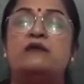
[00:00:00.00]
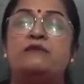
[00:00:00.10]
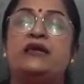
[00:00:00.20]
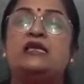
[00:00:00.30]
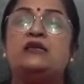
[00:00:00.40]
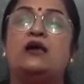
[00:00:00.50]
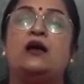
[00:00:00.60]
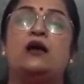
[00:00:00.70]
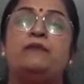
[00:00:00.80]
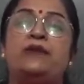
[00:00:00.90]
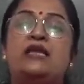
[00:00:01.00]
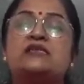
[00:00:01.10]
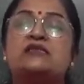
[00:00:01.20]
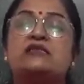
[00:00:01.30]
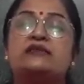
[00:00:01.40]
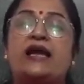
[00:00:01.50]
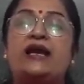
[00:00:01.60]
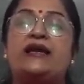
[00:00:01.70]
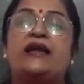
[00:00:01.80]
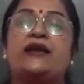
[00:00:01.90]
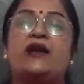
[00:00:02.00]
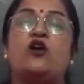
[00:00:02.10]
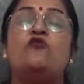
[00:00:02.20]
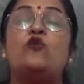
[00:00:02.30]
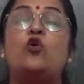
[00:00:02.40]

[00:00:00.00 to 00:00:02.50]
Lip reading: means that area of